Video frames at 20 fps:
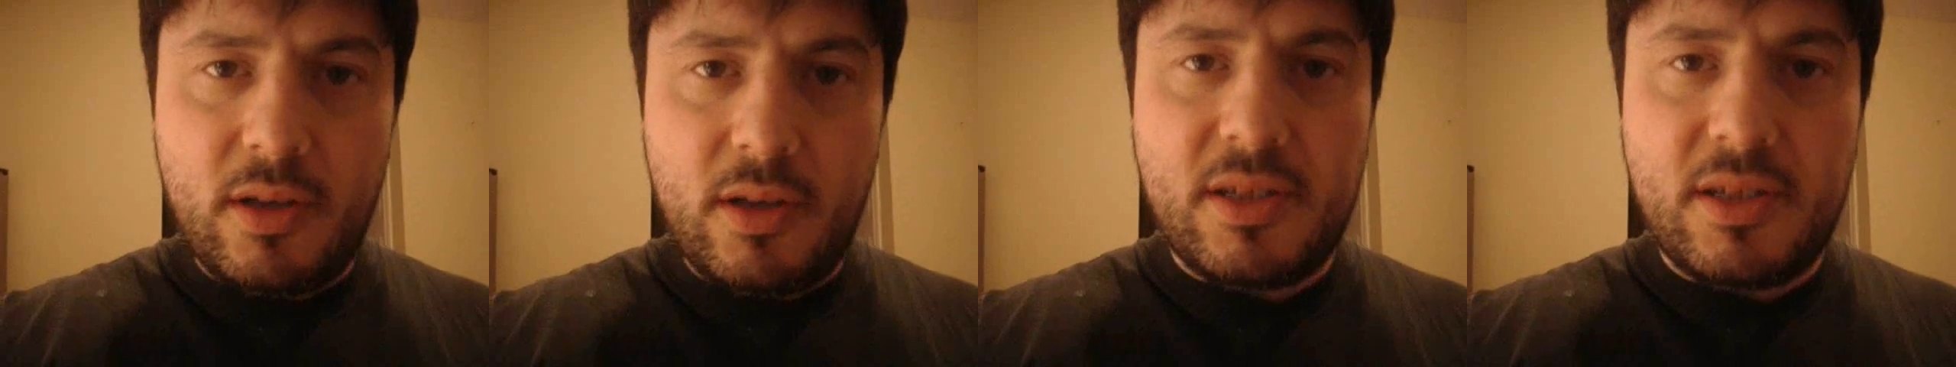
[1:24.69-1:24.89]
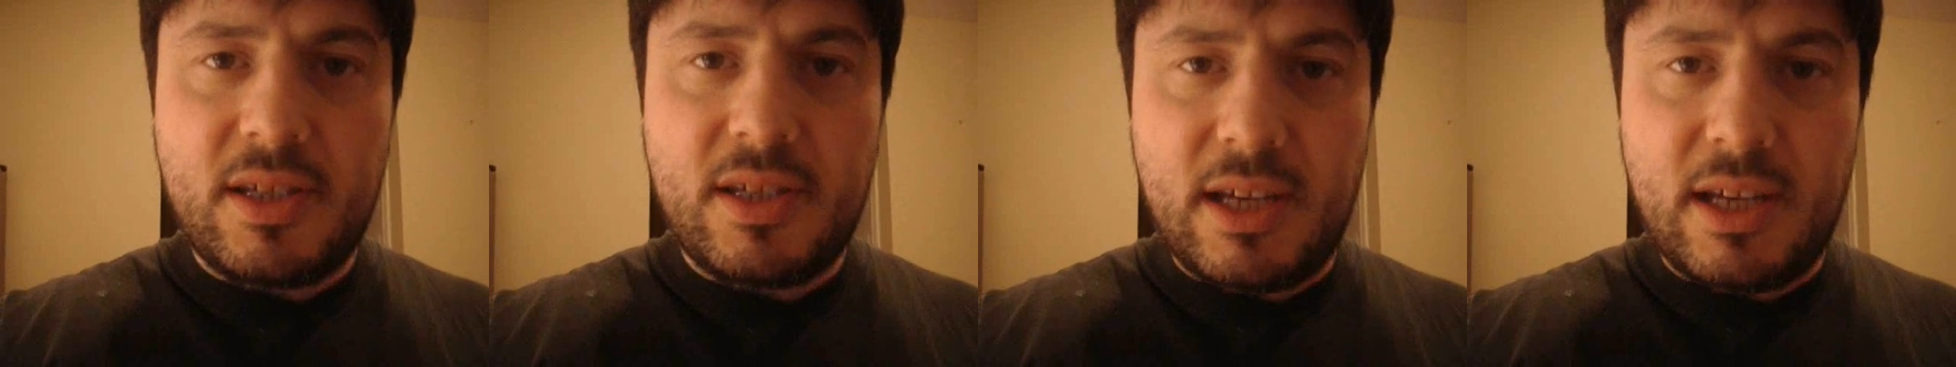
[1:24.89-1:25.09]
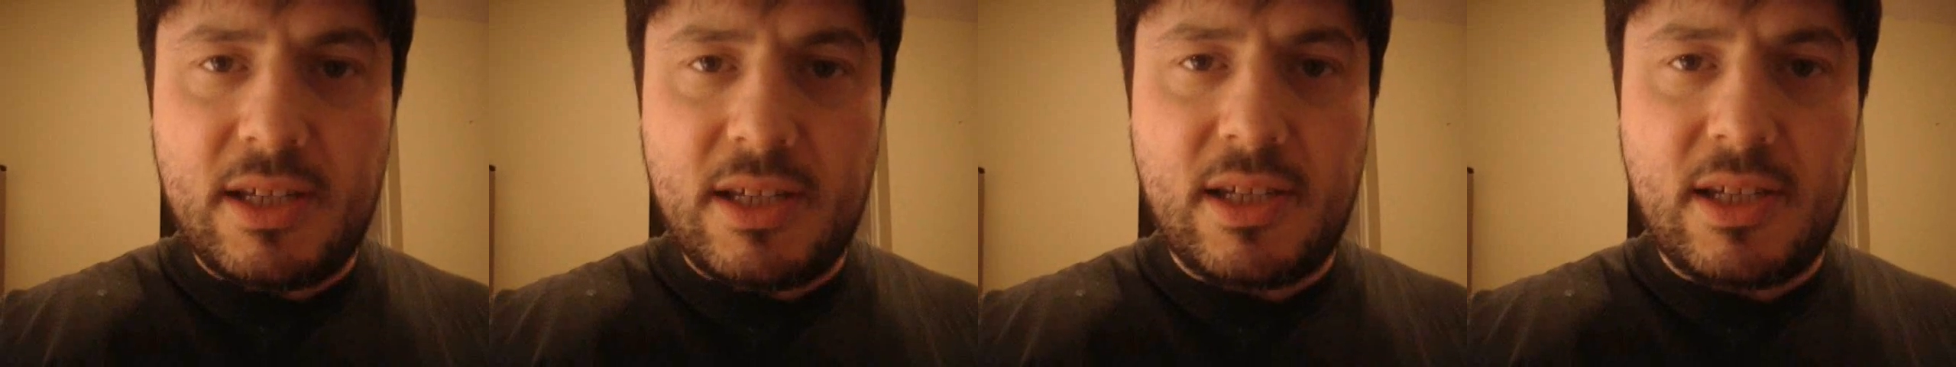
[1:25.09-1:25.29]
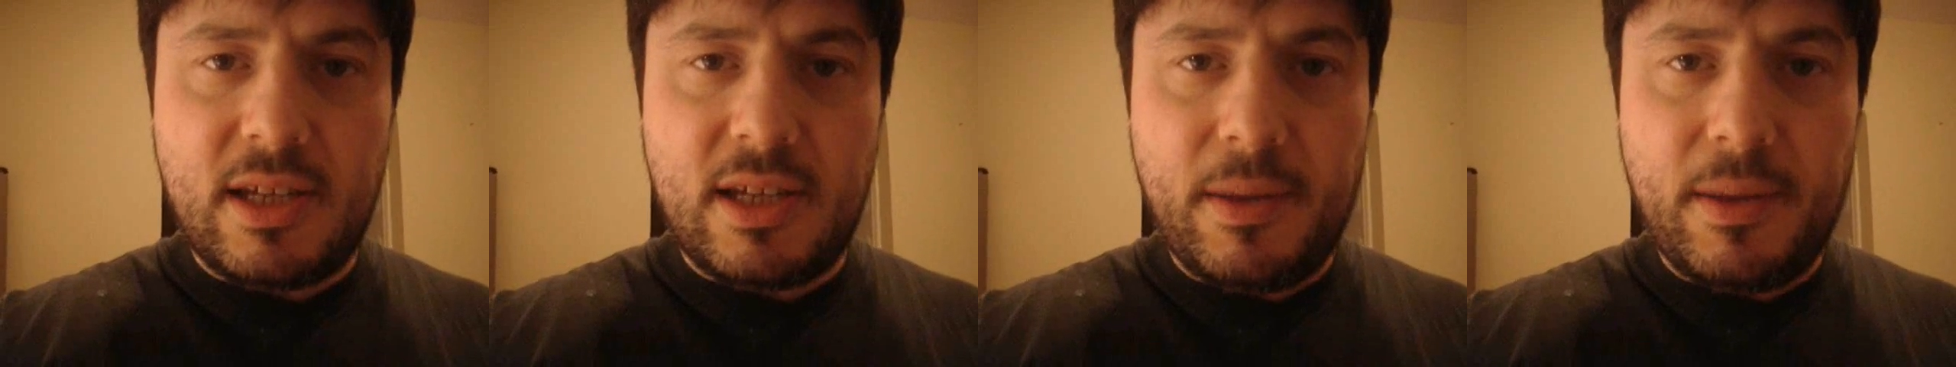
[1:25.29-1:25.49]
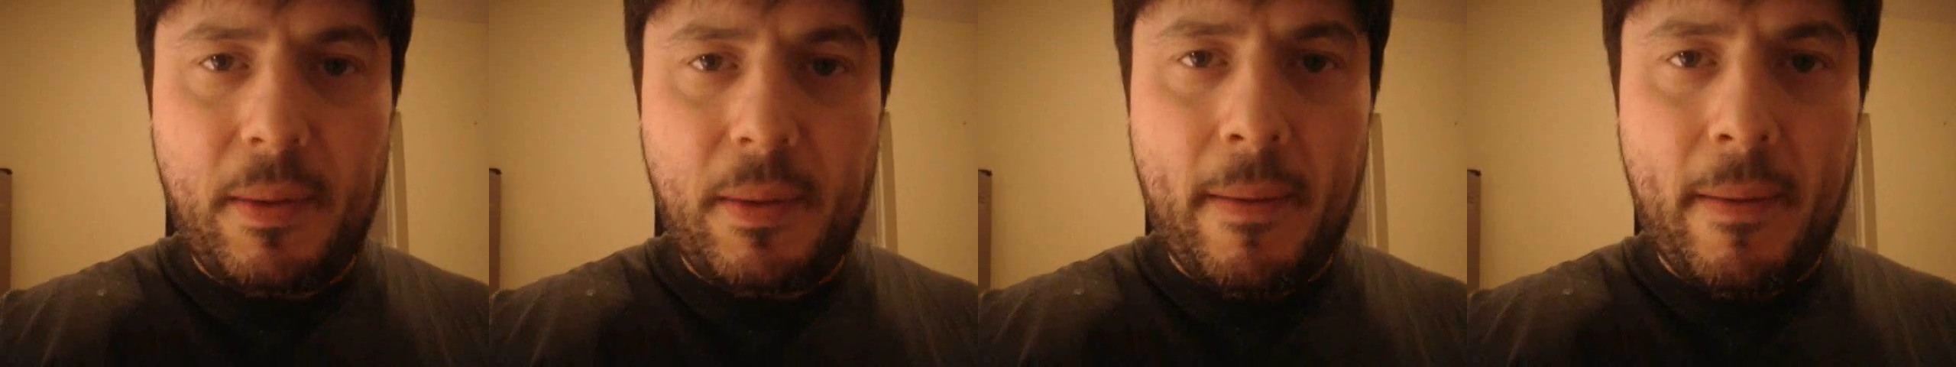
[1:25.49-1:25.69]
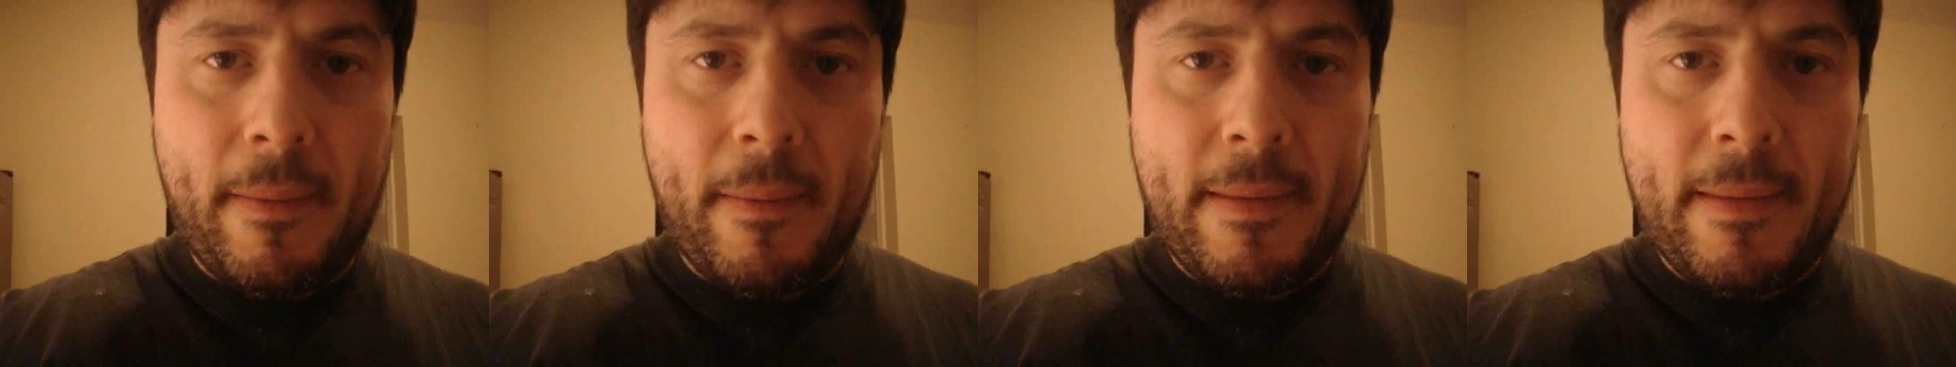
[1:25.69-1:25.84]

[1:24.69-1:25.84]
it's tasty,